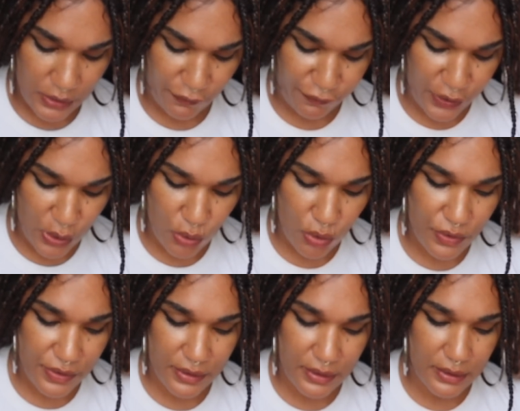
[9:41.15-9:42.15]
feel
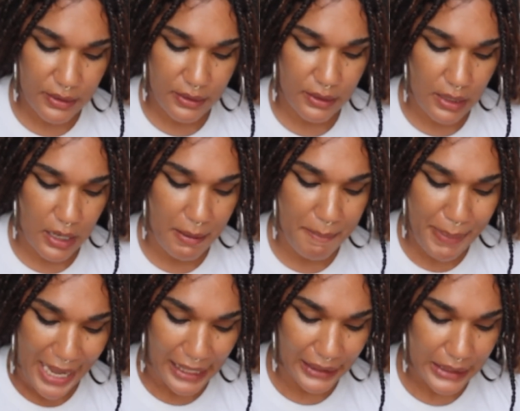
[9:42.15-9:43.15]

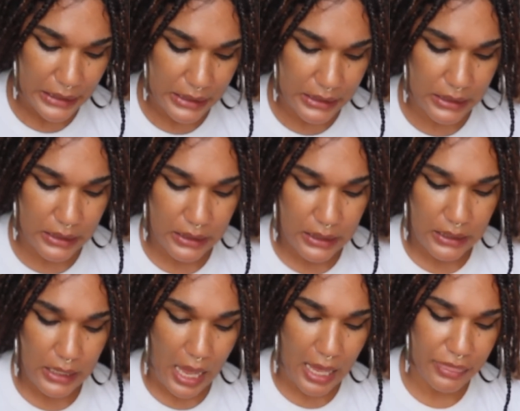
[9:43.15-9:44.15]
unbalanced.
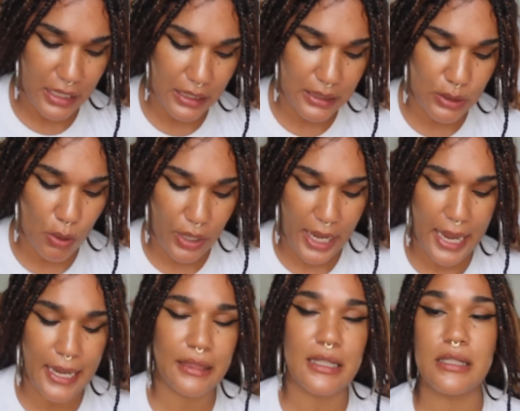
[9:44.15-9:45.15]
I think it's
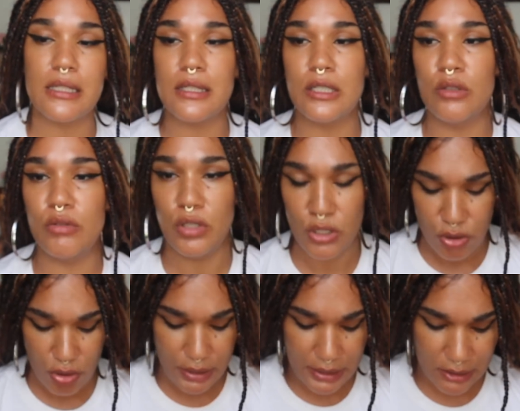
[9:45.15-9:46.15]
okay. This is,
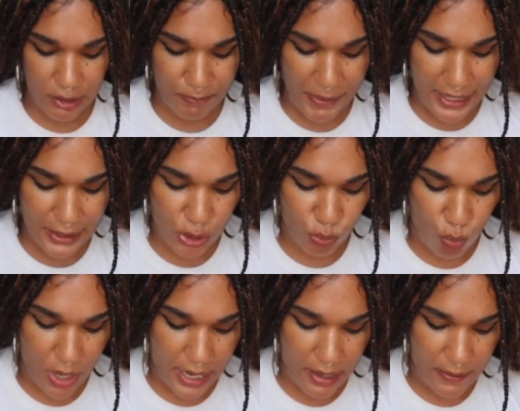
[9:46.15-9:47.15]
you're in a space
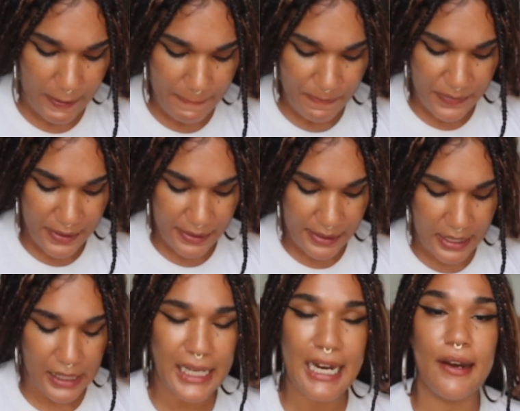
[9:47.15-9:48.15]
where
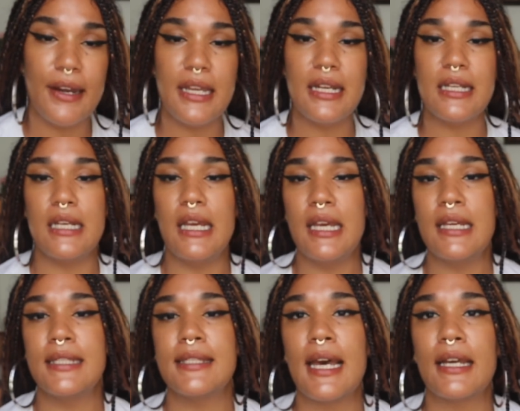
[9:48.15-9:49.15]
clarity
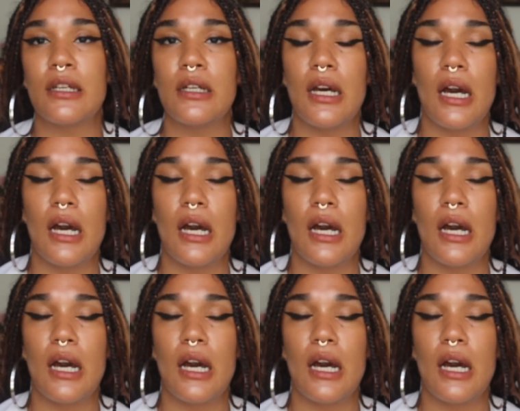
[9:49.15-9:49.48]
is like